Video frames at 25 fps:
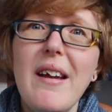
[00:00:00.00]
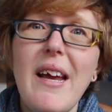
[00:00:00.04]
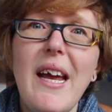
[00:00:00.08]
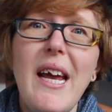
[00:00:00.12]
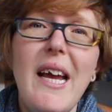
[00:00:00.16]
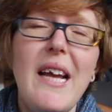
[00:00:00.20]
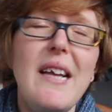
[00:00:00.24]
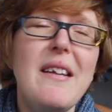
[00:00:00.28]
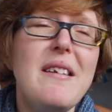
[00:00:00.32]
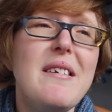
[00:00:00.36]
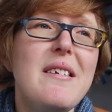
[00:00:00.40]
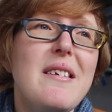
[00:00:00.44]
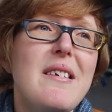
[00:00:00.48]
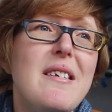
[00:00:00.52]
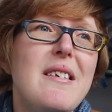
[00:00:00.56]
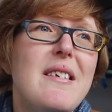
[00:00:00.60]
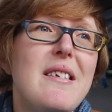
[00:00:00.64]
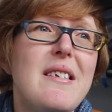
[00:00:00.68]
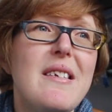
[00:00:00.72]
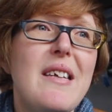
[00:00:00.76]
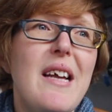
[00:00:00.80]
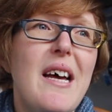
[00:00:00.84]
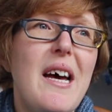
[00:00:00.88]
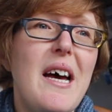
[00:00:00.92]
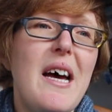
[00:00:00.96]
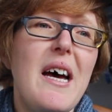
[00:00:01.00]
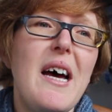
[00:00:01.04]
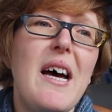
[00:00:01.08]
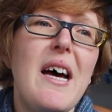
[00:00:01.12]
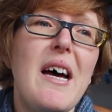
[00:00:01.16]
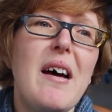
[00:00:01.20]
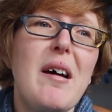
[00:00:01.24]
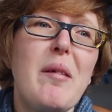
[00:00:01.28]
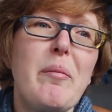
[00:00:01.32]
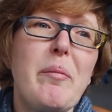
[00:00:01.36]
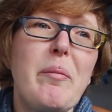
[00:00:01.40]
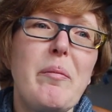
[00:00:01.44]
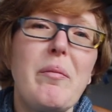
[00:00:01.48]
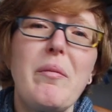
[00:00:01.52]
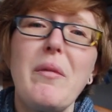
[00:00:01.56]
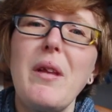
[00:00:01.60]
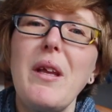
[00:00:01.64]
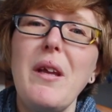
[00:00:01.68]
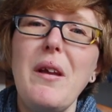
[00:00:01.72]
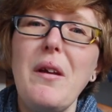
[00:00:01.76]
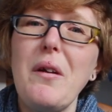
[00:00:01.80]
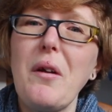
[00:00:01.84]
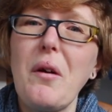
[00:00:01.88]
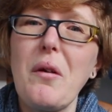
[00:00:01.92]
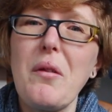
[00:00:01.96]
and
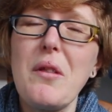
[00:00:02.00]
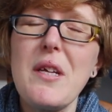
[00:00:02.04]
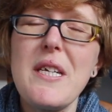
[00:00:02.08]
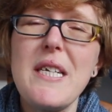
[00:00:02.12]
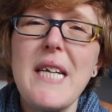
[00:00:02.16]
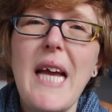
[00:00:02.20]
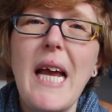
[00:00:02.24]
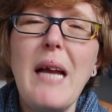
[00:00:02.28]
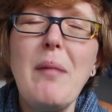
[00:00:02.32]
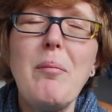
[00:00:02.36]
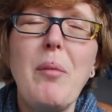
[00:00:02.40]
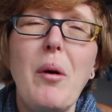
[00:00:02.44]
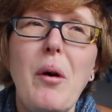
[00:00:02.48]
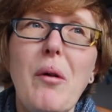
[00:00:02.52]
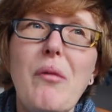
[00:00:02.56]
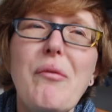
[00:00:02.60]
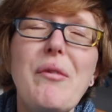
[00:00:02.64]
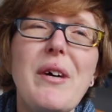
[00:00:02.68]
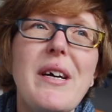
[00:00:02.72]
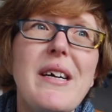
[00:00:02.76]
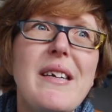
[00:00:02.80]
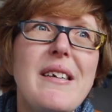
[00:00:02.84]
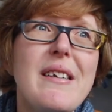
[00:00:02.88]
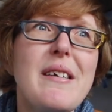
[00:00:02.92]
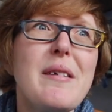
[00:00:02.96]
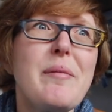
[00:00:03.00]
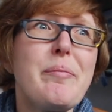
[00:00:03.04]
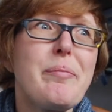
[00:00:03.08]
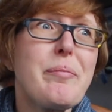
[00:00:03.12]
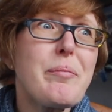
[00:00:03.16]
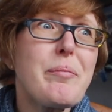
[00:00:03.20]
you know, the shape of it.